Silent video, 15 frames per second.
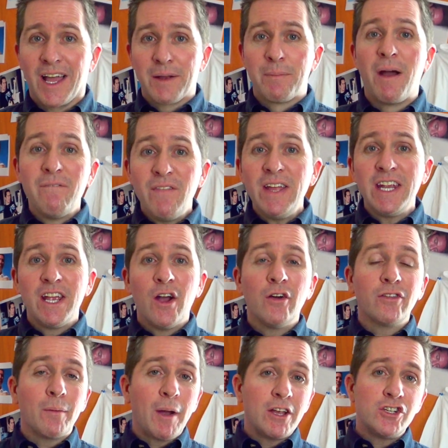Like my
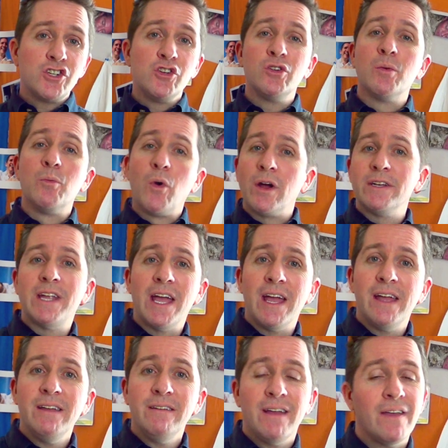videos, I might shoot them one
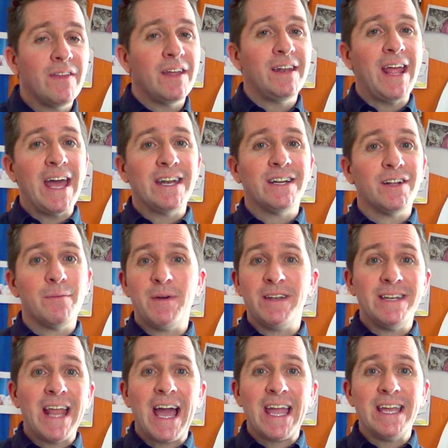day, and then edit them at
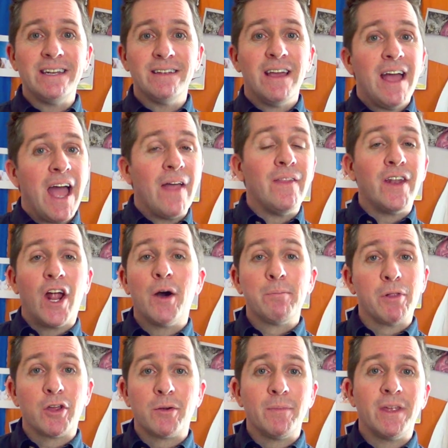night, and then
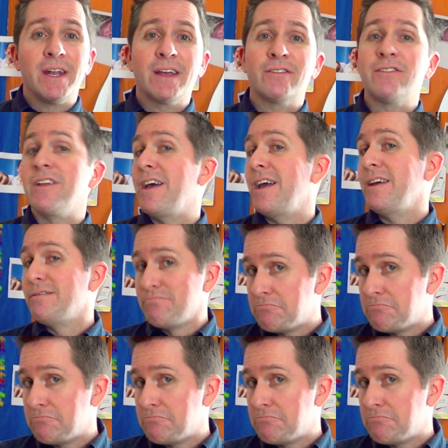upload them the next day.